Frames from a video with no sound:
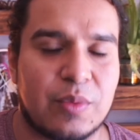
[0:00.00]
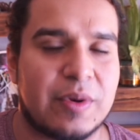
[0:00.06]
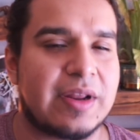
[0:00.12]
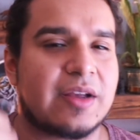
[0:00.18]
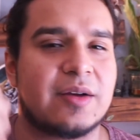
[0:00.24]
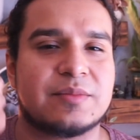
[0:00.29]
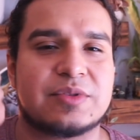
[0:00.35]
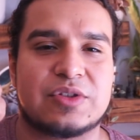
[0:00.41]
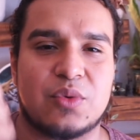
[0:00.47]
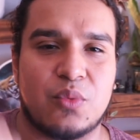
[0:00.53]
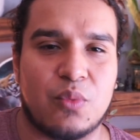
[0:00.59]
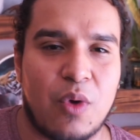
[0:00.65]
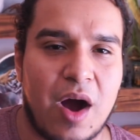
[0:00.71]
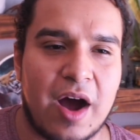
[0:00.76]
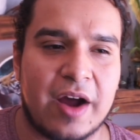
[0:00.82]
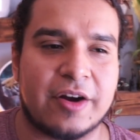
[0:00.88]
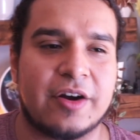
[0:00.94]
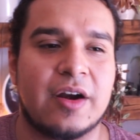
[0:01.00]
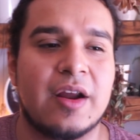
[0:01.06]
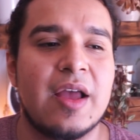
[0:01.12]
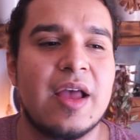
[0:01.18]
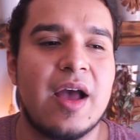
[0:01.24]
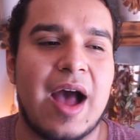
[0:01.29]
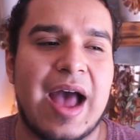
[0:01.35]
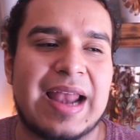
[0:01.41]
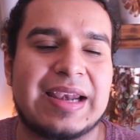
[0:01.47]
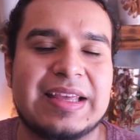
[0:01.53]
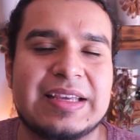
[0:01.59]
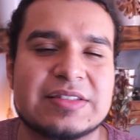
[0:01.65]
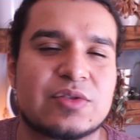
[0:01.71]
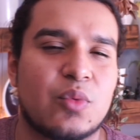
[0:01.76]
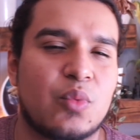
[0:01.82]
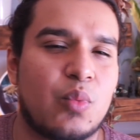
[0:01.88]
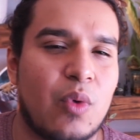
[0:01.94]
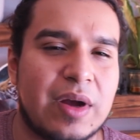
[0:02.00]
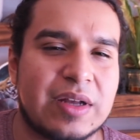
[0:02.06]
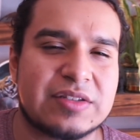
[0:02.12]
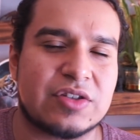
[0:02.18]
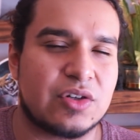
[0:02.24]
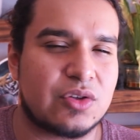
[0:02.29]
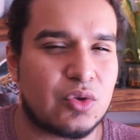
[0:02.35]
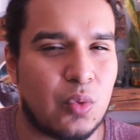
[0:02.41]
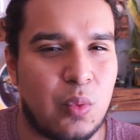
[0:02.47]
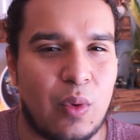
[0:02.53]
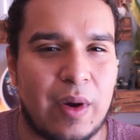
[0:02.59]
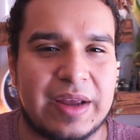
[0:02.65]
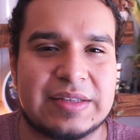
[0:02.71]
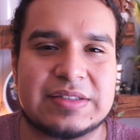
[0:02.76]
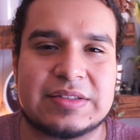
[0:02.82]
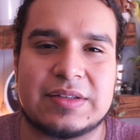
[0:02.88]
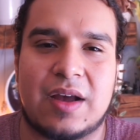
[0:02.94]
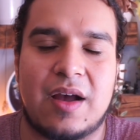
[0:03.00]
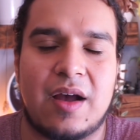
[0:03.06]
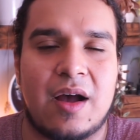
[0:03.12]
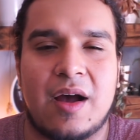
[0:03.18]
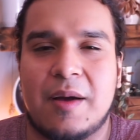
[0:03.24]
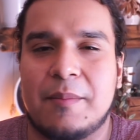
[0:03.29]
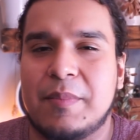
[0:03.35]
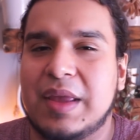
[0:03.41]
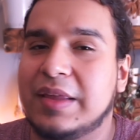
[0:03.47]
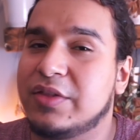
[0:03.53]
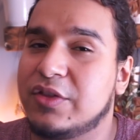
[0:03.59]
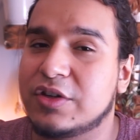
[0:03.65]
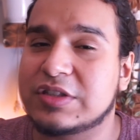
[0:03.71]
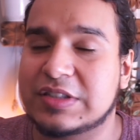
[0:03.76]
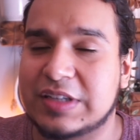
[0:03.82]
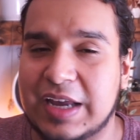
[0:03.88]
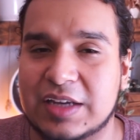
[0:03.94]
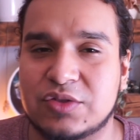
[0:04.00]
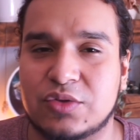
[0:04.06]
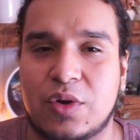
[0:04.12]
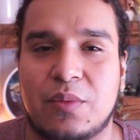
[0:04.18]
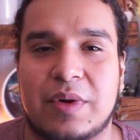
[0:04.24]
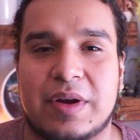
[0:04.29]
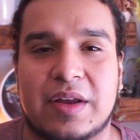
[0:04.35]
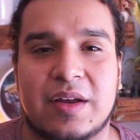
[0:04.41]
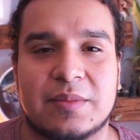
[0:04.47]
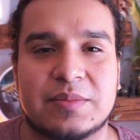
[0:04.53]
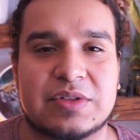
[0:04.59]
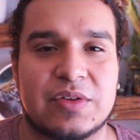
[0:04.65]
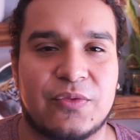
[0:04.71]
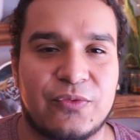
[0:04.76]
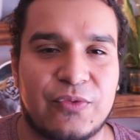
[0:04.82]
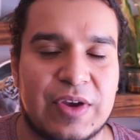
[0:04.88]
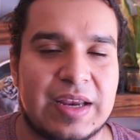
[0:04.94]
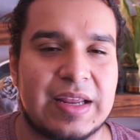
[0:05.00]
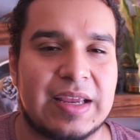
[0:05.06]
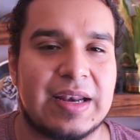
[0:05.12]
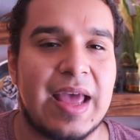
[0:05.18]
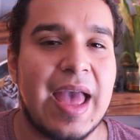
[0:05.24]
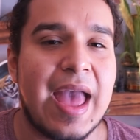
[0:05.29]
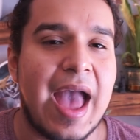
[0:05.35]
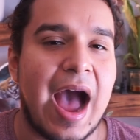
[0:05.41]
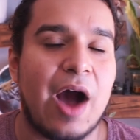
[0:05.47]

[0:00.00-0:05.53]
when it comes to water, at least once or twice in their schedule when it comes to feeding,